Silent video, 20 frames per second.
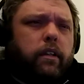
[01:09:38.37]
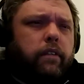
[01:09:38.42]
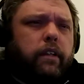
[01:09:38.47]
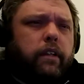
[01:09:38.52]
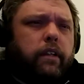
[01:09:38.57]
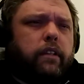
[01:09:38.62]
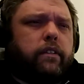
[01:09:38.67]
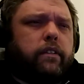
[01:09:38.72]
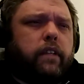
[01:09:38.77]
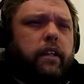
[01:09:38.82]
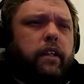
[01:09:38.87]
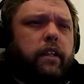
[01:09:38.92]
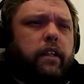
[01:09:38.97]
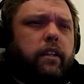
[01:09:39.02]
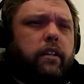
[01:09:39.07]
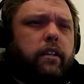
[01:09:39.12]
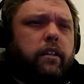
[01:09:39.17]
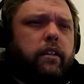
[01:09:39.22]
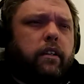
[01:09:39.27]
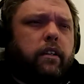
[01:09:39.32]
I've had to sign
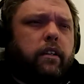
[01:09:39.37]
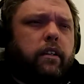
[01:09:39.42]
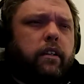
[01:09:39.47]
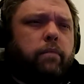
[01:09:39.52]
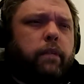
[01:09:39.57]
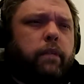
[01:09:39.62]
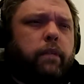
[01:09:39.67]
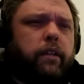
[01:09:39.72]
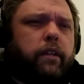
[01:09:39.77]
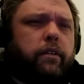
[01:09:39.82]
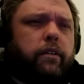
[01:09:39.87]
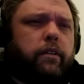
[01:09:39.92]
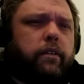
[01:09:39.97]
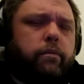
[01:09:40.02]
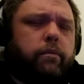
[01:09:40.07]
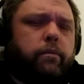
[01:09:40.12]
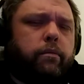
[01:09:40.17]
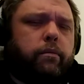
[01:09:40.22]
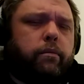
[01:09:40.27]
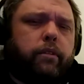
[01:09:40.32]
a, a picture or
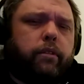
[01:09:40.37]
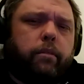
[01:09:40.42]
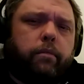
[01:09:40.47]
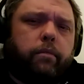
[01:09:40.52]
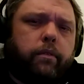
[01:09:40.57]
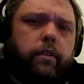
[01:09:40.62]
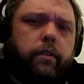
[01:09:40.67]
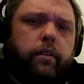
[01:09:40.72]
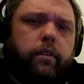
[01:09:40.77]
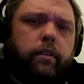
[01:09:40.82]
some shit before.